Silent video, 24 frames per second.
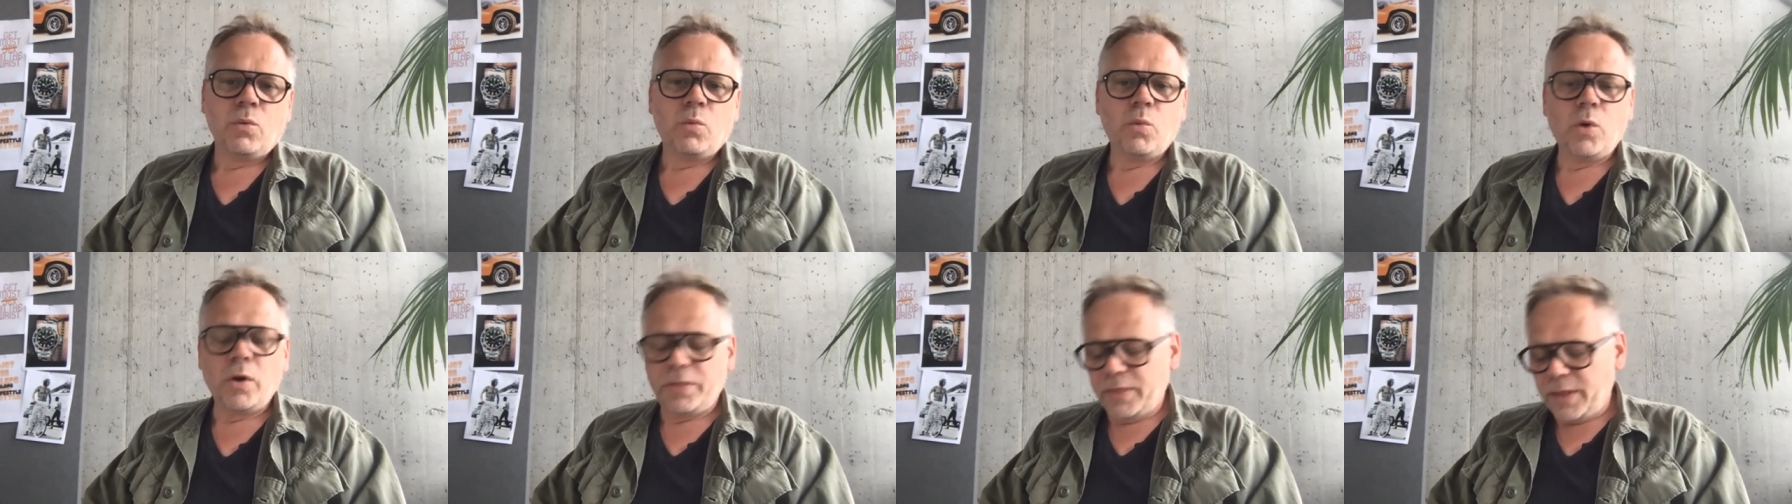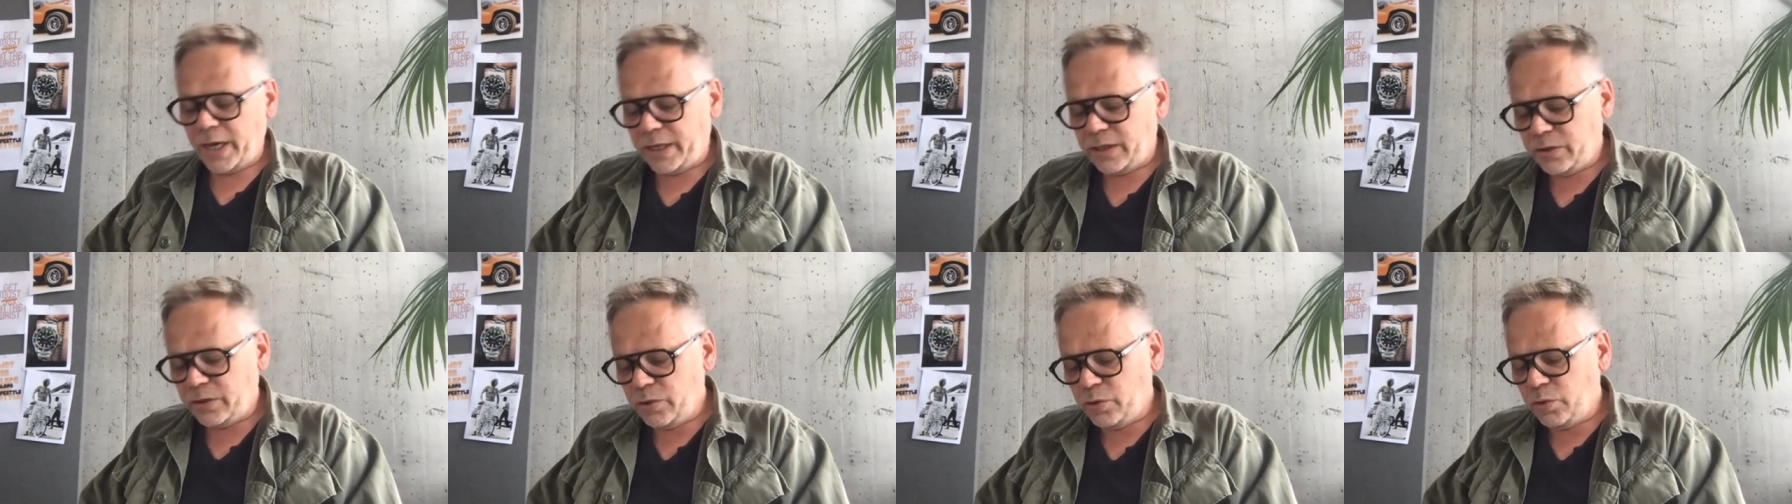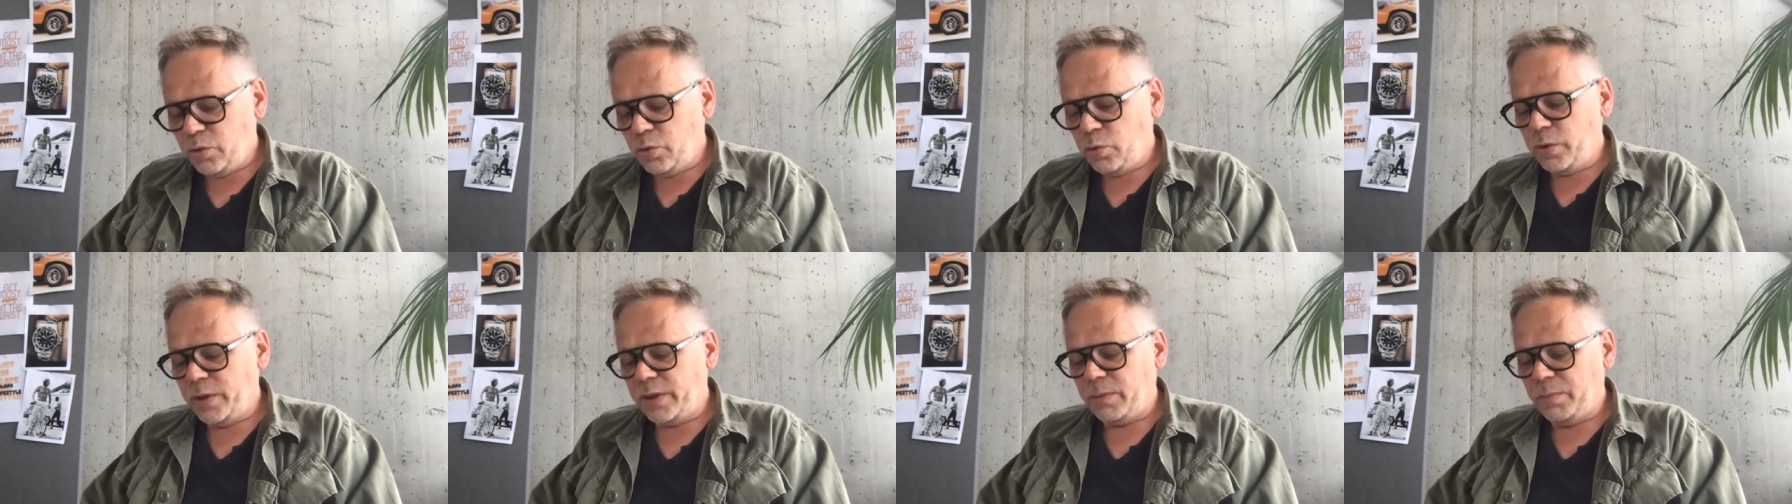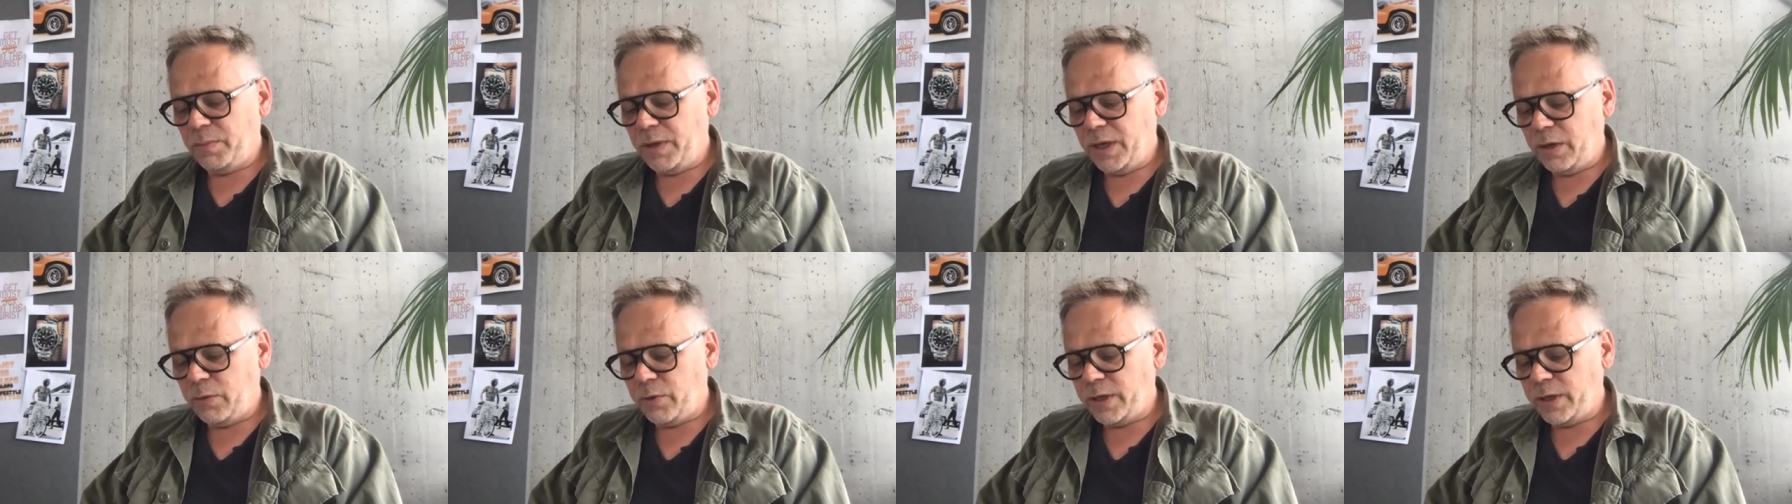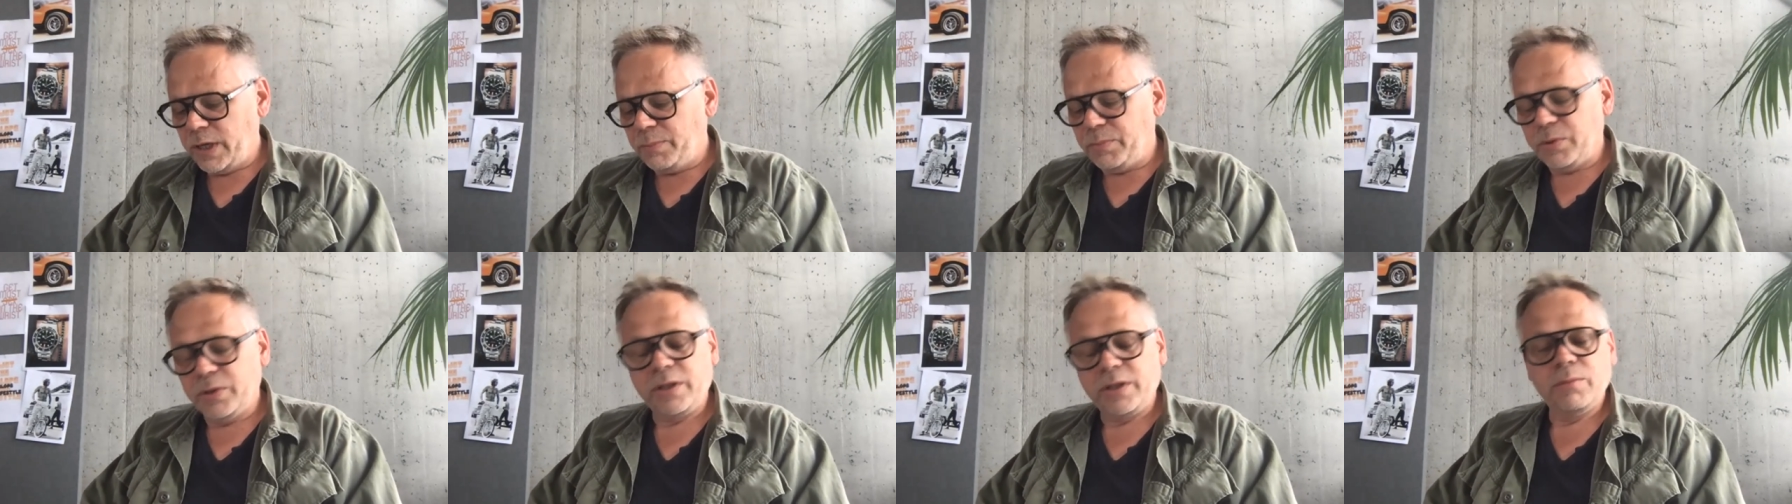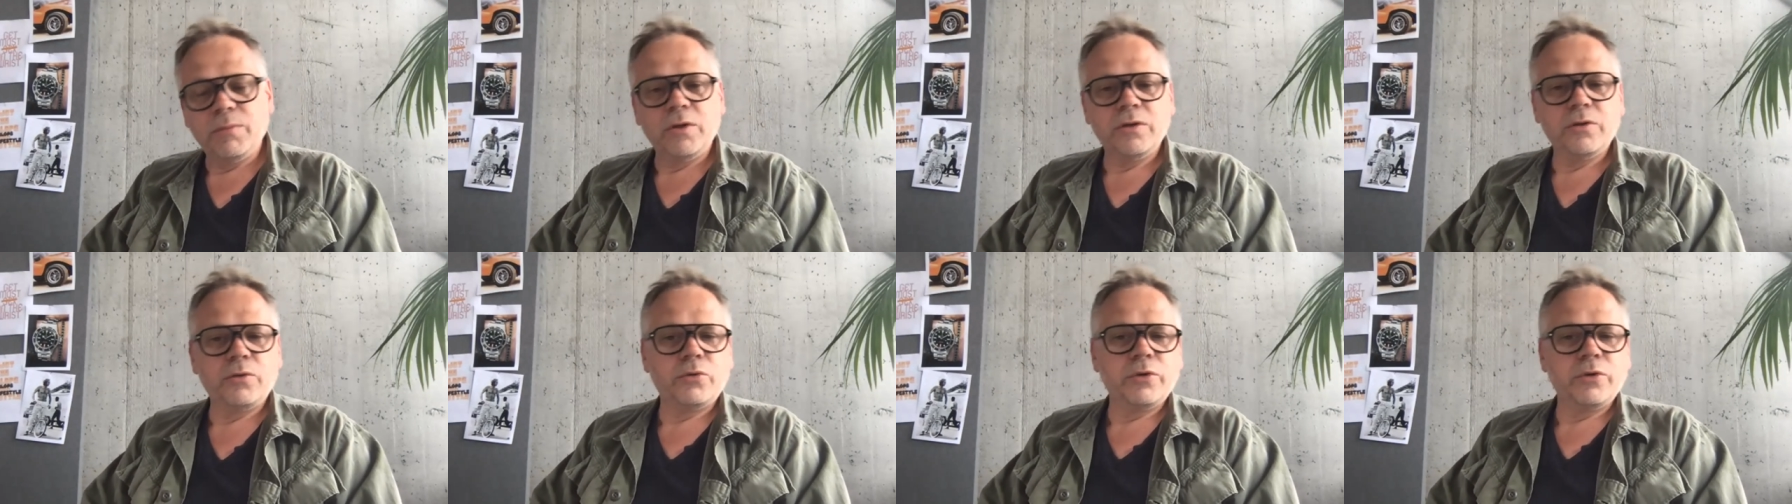what they do with me when I put them
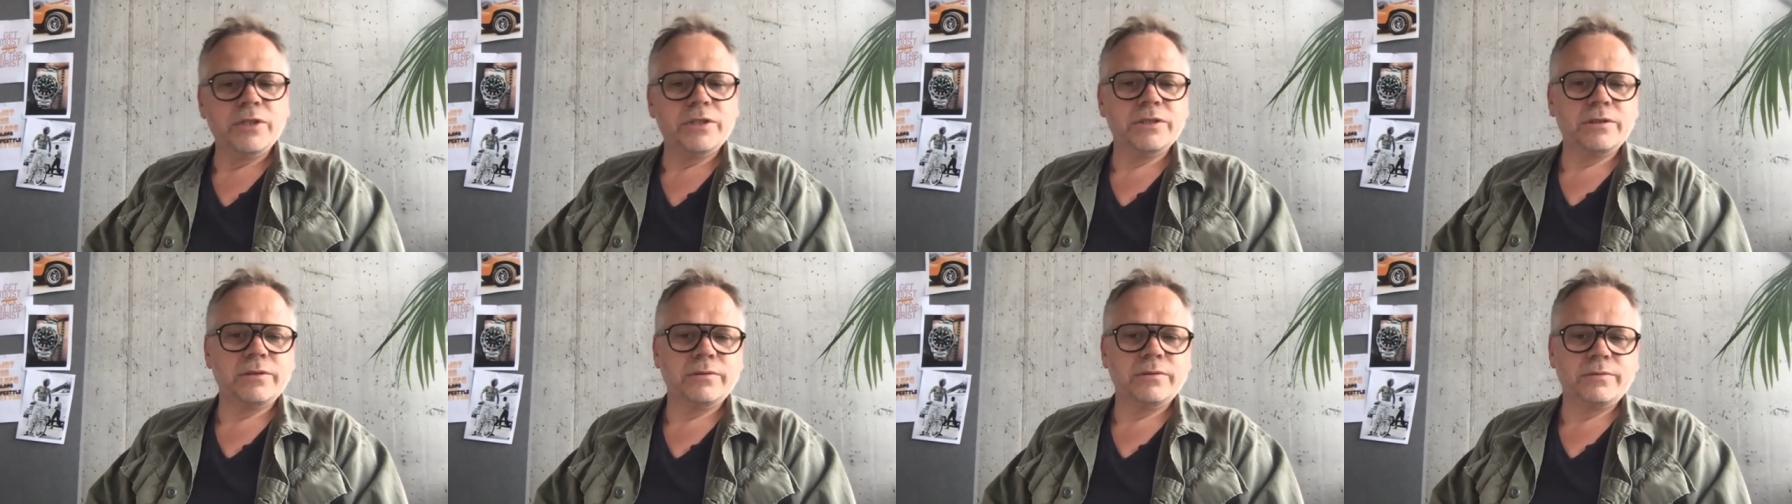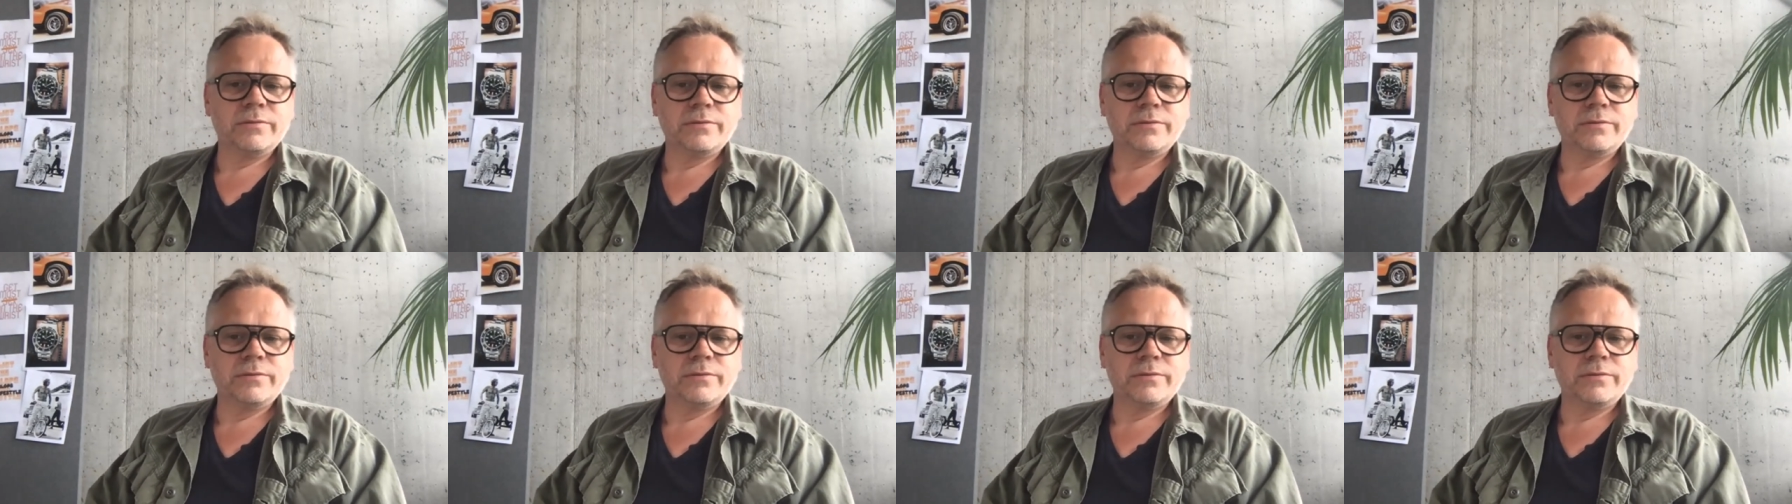on the wrist.